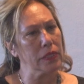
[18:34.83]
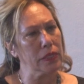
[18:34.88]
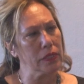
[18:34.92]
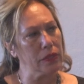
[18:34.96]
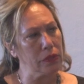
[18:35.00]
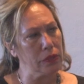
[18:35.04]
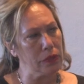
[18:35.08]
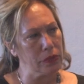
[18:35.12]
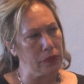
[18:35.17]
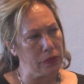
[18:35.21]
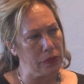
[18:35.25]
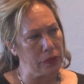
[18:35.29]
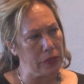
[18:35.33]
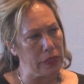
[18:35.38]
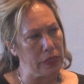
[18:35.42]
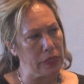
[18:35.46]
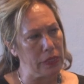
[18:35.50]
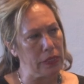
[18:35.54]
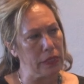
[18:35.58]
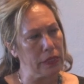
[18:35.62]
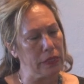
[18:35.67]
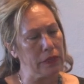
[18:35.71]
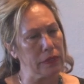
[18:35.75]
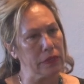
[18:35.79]
in New
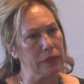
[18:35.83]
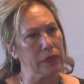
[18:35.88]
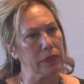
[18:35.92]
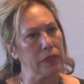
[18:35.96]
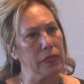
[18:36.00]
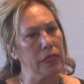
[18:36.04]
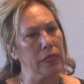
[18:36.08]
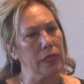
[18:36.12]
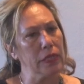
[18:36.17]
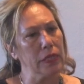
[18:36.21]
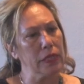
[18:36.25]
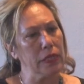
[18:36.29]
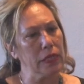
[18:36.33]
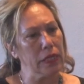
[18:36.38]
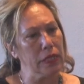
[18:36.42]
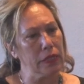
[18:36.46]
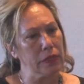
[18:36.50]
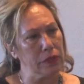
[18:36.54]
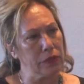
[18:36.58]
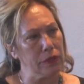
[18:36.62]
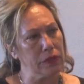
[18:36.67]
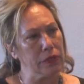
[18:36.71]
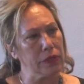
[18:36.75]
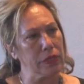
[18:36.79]
Zealand,
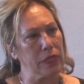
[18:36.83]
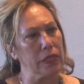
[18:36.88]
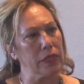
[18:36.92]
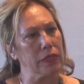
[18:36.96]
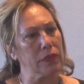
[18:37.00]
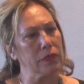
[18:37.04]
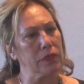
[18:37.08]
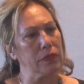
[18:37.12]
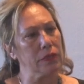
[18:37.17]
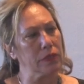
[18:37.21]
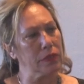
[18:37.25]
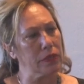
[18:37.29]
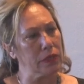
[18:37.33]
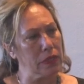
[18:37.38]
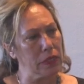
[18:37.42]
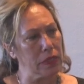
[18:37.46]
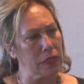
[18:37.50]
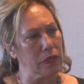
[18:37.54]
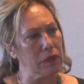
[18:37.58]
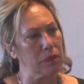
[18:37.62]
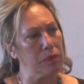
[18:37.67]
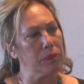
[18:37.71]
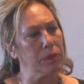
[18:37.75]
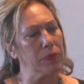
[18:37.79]
and you start to
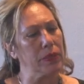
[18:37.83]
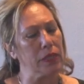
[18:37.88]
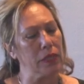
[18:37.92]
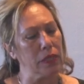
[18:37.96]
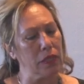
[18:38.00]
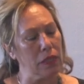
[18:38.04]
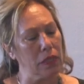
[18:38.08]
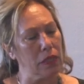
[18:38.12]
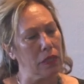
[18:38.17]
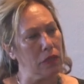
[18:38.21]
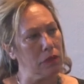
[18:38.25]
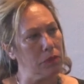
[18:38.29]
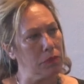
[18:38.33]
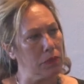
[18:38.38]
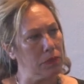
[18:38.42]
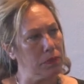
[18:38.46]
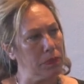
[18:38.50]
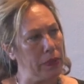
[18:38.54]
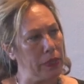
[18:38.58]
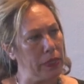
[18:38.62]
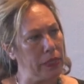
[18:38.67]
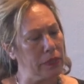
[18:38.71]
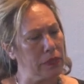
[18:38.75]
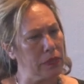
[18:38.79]
see a big global
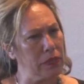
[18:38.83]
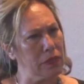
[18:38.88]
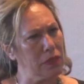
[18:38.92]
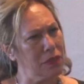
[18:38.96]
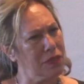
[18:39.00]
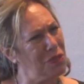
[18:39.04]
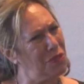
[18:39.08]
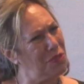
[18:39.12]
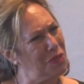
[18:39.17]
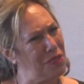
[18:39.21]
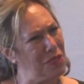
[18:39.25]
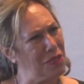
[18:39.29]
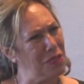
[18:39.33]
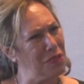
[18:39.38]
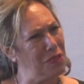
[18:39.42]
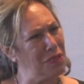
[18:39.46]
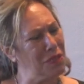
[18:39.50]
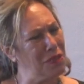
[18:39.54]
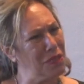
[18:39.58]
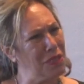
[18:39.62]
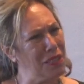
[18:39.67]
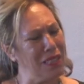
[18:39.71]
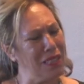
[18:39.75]
pattern, and you think,